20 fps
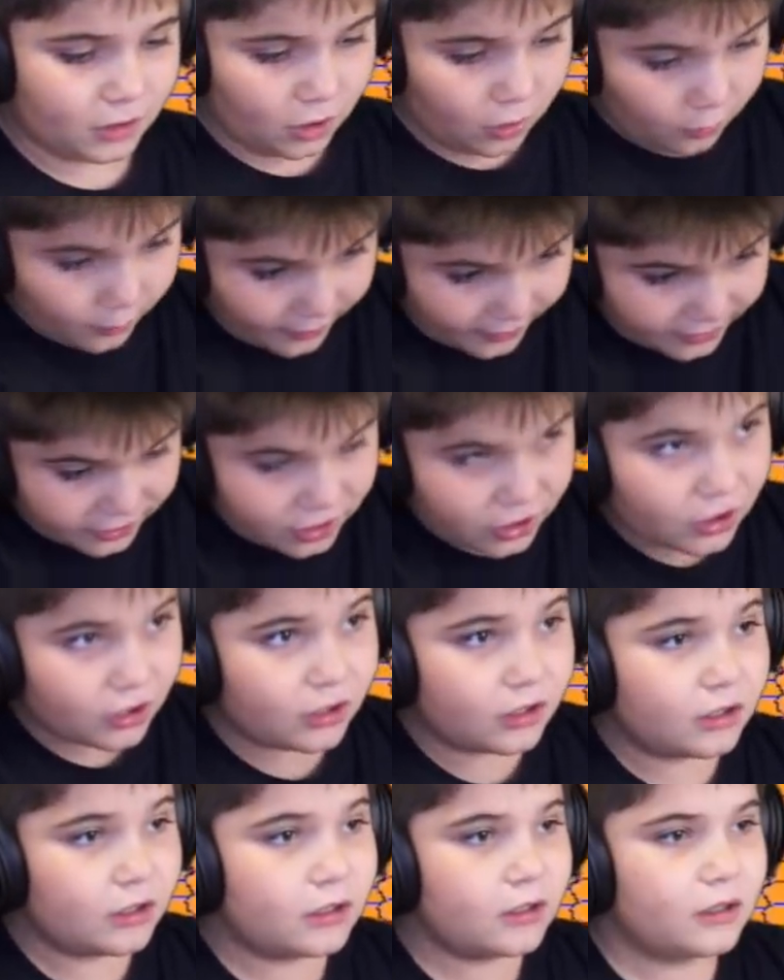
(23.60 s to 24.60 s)
Oh,
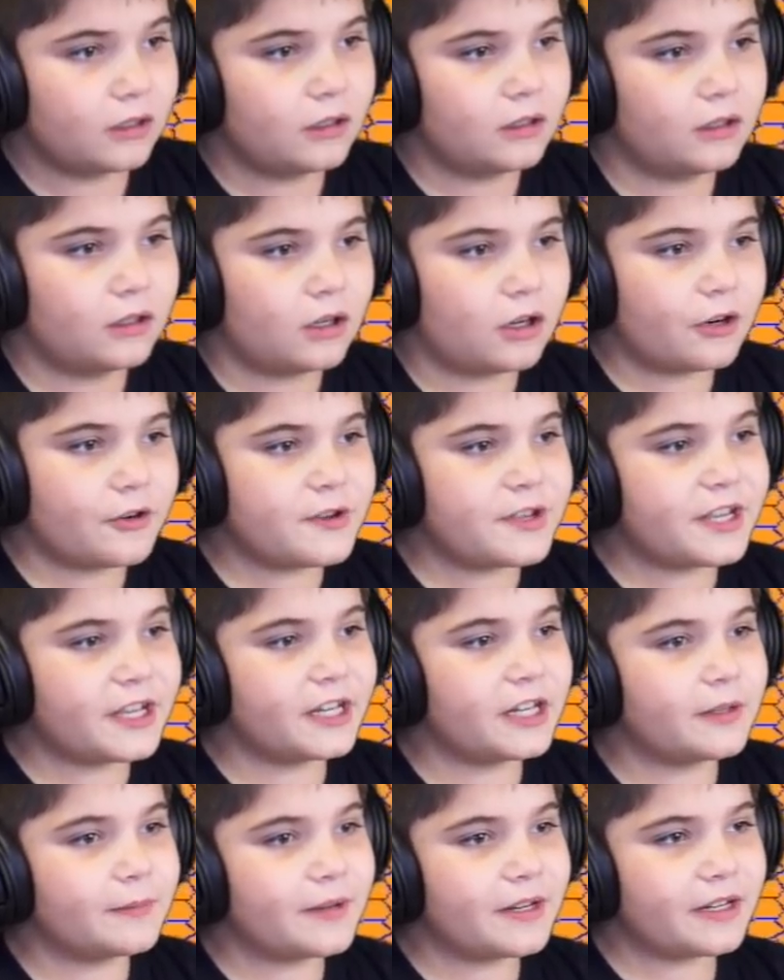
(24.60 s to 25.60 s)
enter? Are you
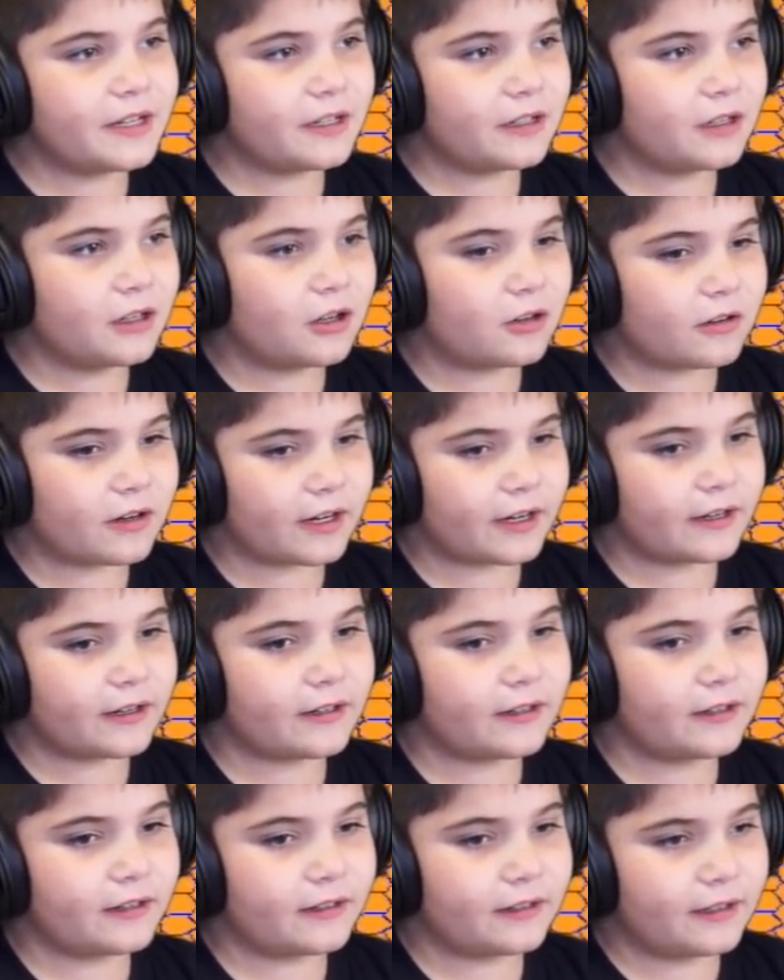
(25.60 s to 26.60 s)
kidding me? Okay,
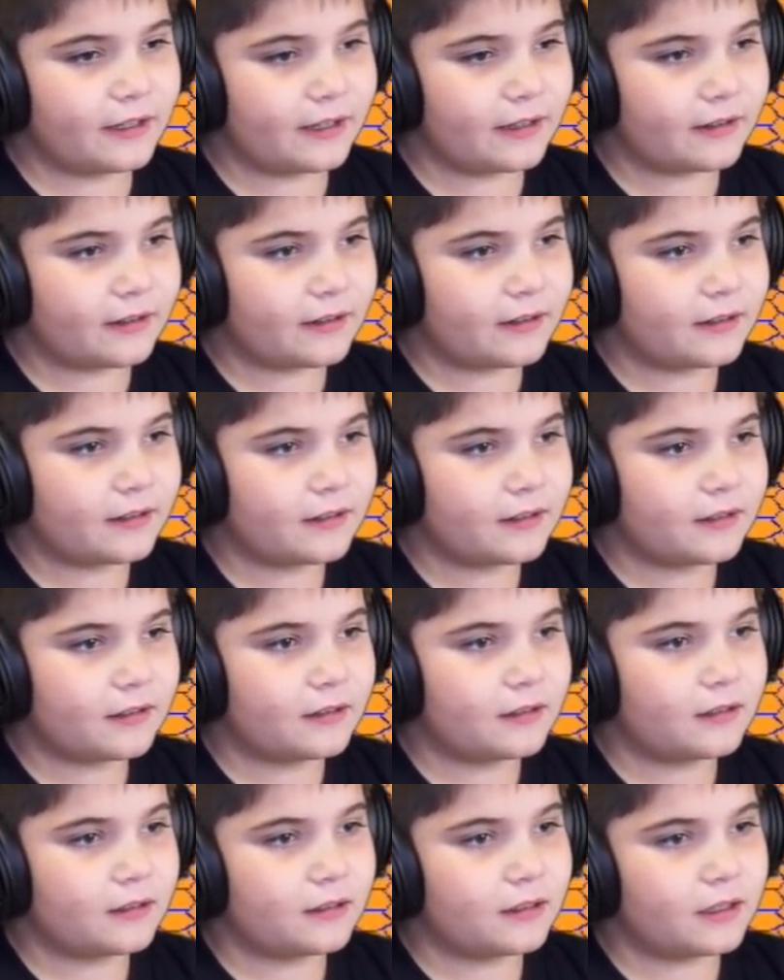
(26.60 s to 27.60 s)
yeah.
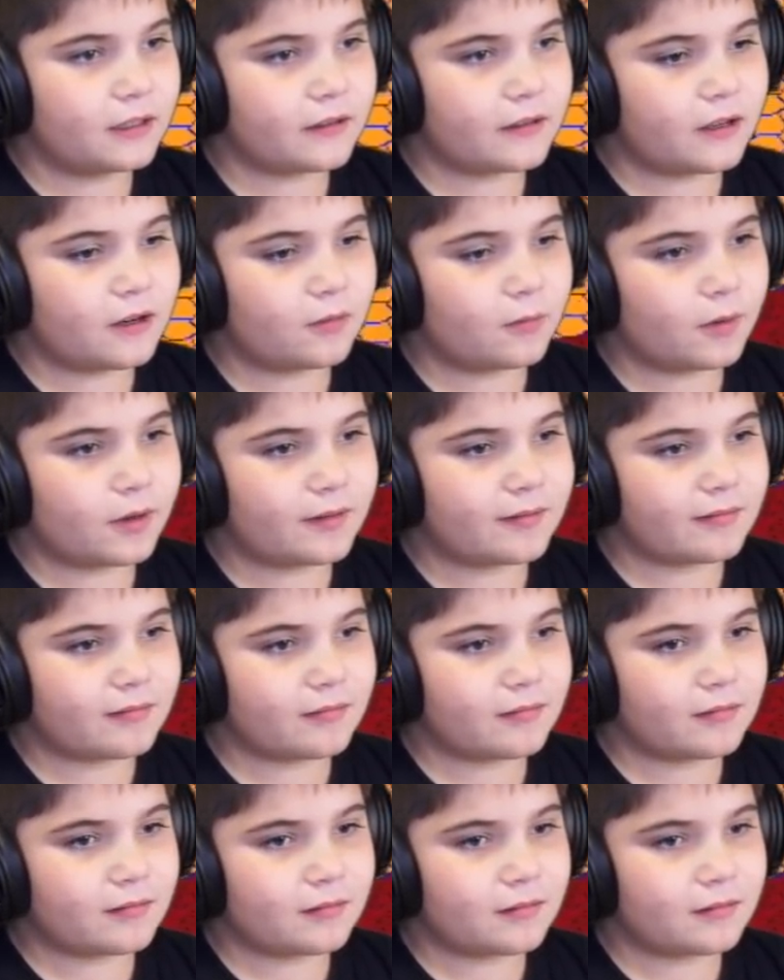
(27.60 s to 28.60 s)
That's how it works.